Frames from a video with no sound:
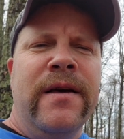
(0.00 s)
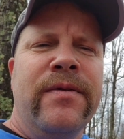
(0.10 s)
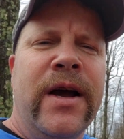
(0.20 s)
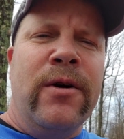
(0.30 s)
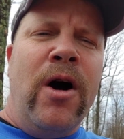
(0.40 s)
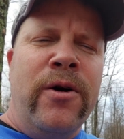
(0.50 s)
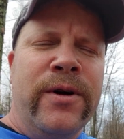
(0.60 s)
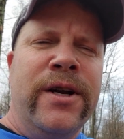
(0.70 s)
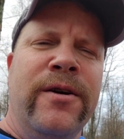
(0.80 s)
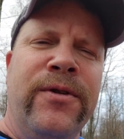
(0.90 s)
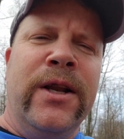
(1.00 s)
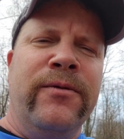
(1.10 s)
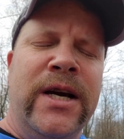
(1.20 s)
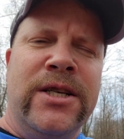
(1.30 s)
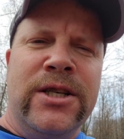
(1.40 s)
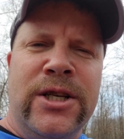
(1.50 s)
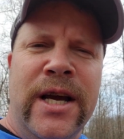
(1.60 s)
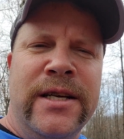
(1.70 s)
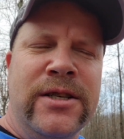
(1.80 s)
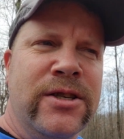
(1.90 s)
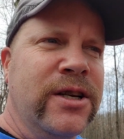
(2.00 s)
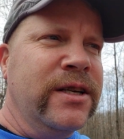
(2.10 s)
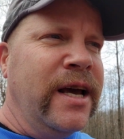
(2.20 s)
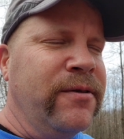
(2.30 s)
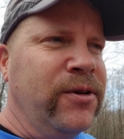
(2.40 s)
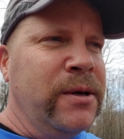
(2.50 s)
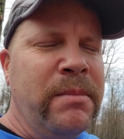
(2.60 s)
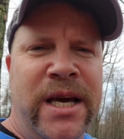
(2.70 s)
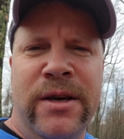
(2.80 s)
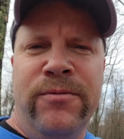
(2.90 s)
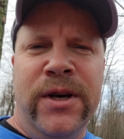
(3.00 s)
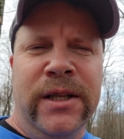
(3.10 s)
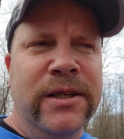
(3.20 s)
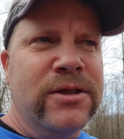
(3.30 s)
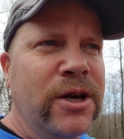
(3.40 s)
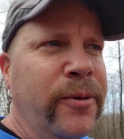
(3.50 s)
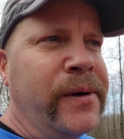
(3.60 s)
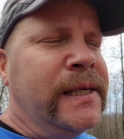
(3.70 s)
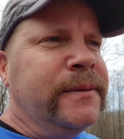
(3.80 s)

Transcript: there are enough elevation changes to definitely make you feel it. So,